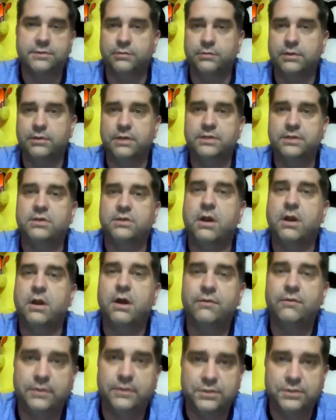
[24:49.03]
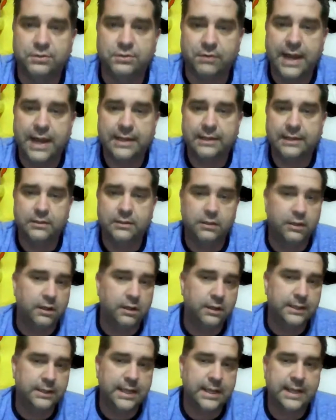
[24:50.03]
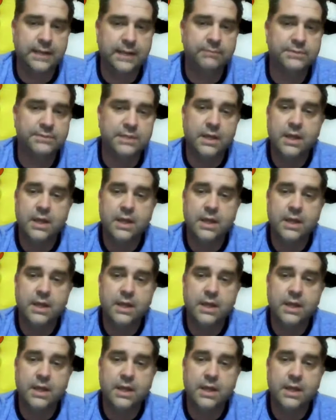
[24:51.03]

We're going to start off with Dragon Claw Games.